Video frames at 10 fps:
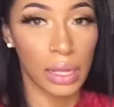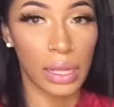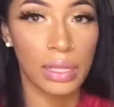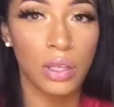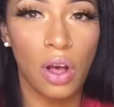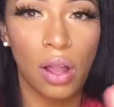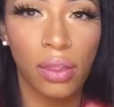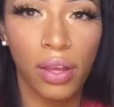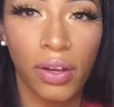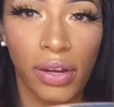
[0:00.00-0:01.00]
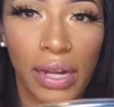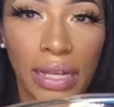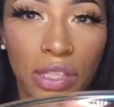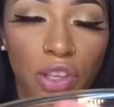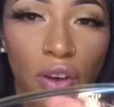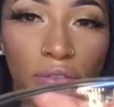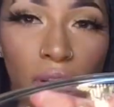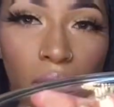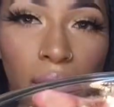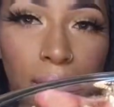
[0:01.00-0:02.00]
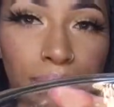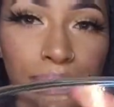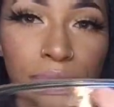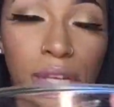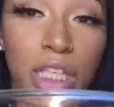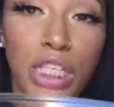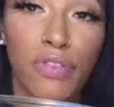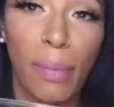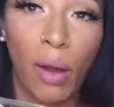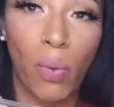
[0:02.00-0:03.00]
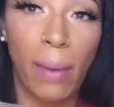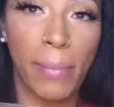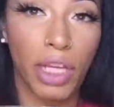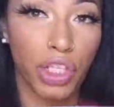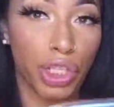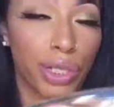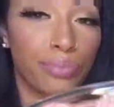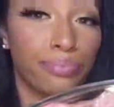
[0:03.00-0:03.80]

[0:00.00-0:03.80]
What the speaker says: this all the ingredients so far. This is for my wet mixture.